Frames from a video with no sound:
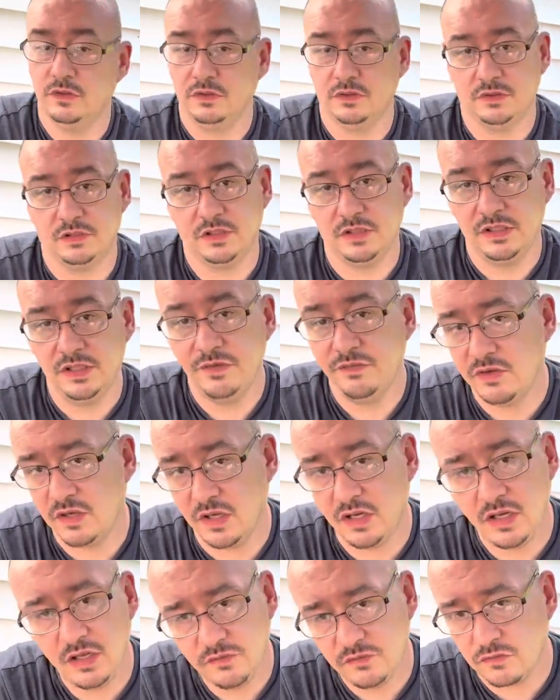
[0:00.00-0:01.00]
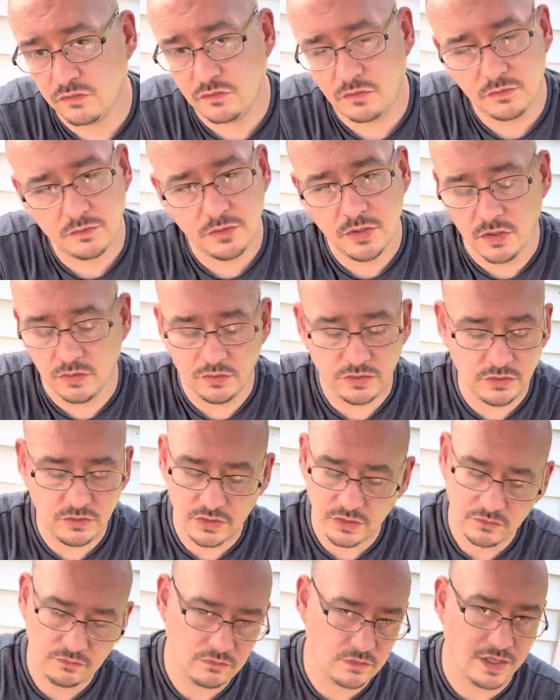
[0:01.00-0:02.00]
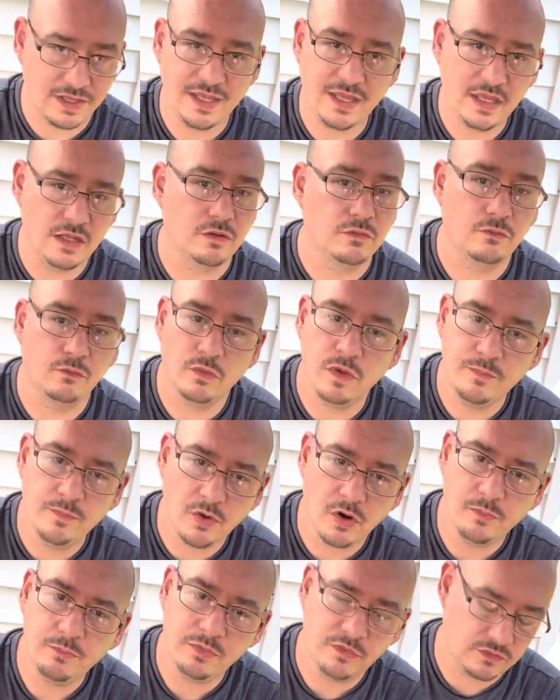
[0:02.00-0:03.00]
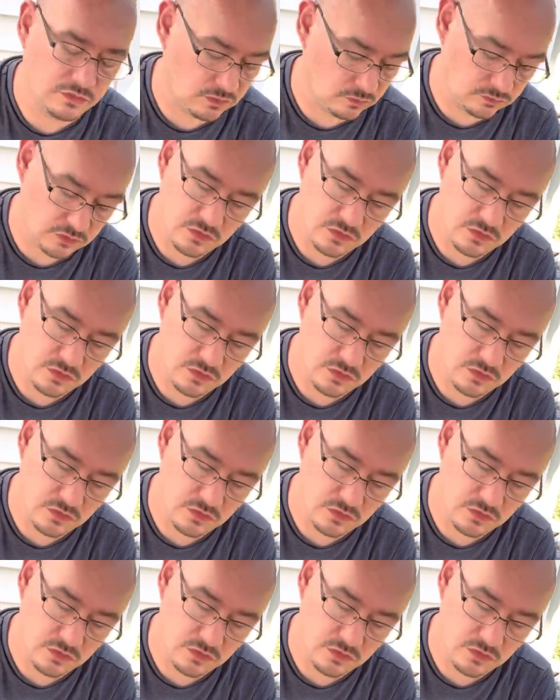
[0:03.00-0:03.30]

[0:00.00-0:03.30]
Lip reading: the leaf cuttings, you know, you can, again, repurpose them.